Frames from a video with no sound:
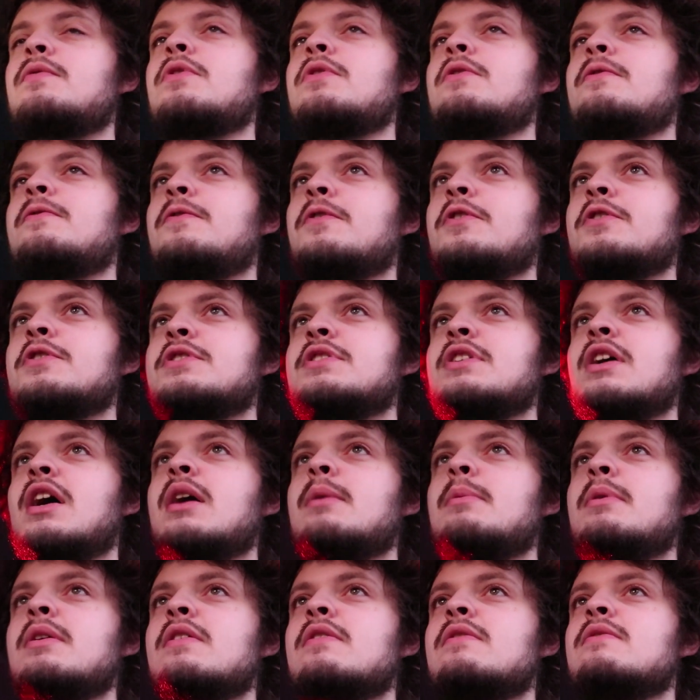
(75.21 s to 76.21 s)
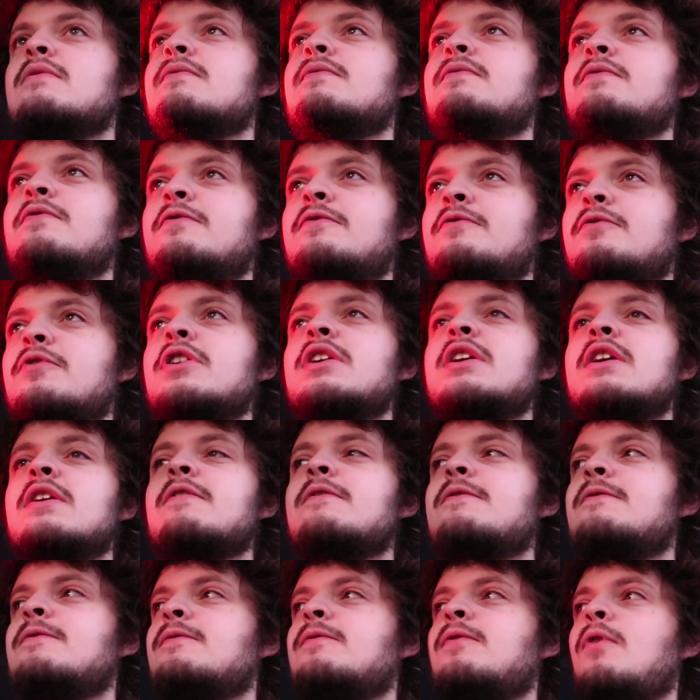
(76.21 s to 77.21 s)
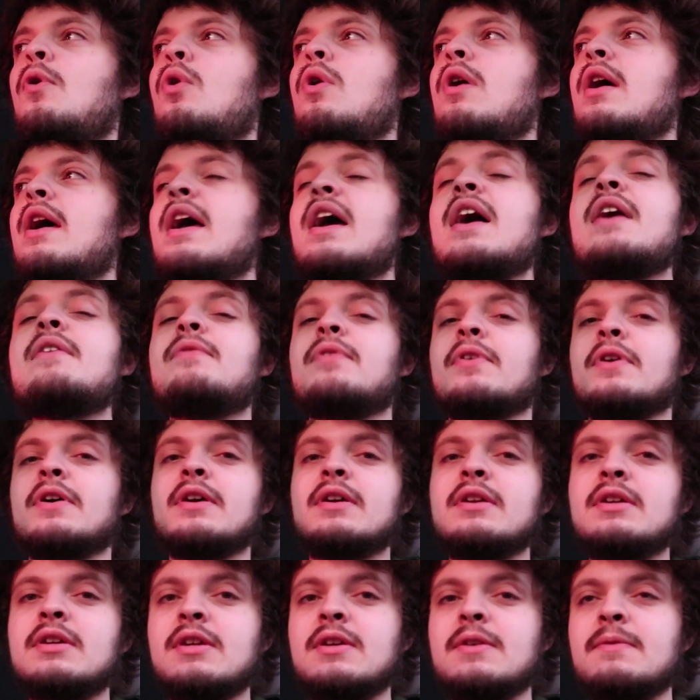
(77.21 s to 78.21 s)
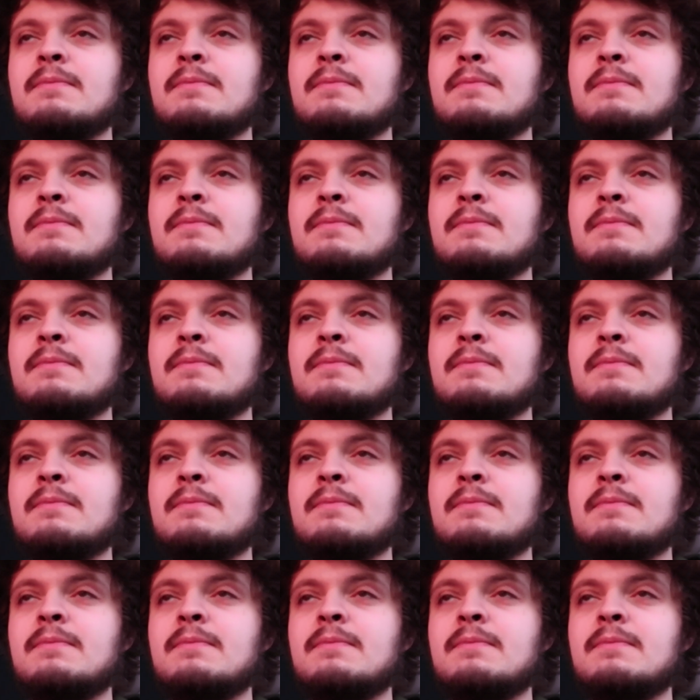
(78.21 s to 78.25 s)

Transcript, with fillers: for the first time in freaking forever.